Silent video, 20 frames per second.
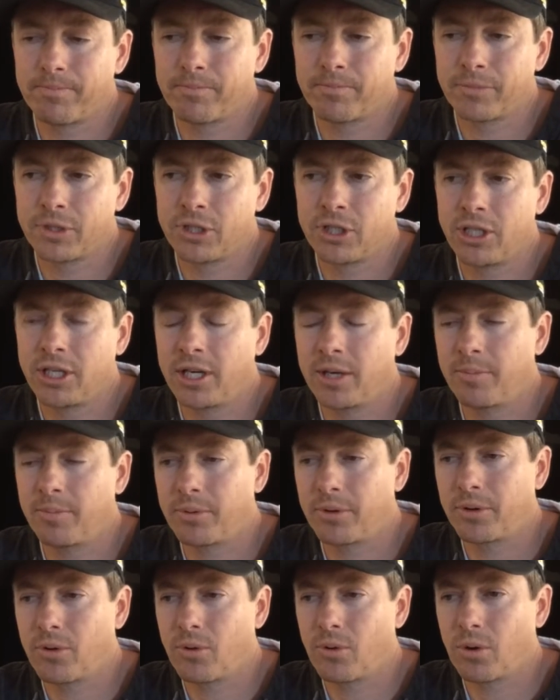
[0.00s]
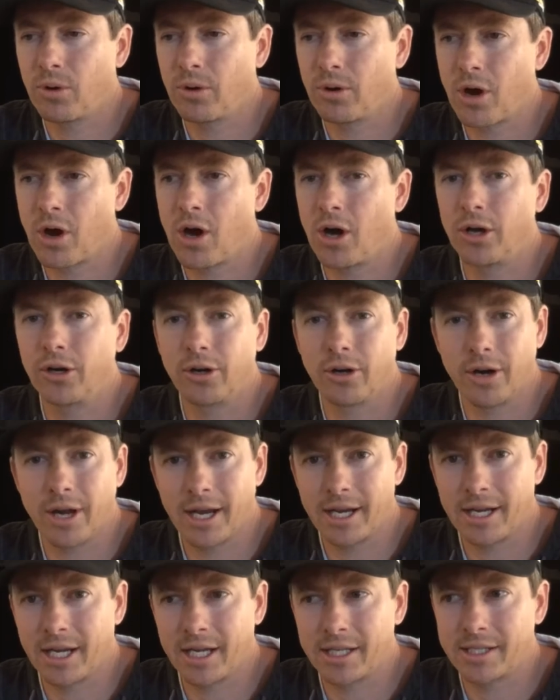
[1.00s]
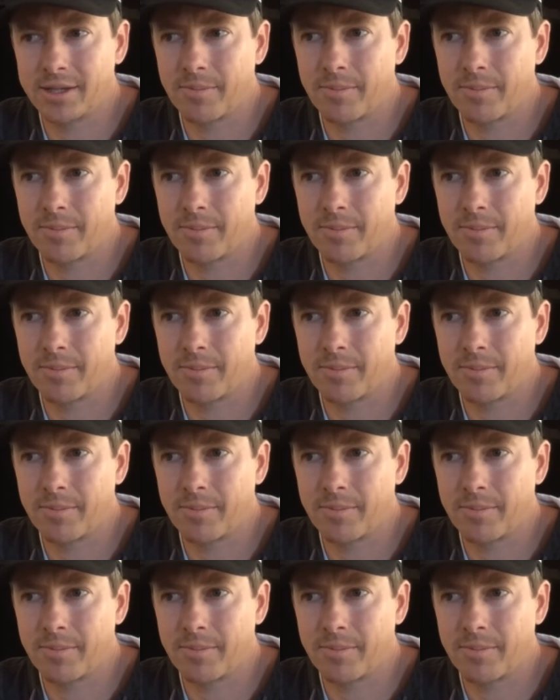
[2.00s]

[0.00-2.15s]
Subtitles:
chip or honor, I guess,